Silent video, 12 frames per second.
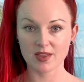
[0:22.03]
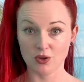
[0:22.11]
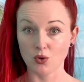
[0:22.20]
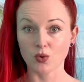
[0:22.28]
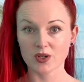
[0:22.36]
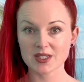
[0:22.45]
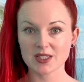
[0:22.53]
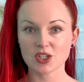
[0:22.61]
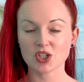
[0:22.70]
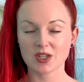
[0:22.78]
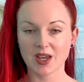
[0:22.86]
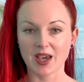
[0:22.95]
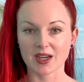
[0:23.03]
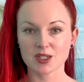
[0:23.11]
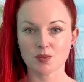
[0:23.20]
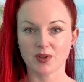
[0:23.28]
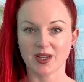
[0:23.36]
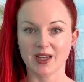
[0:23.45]
your decision to
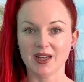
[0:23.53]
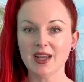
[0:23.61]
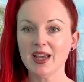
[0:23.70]
explant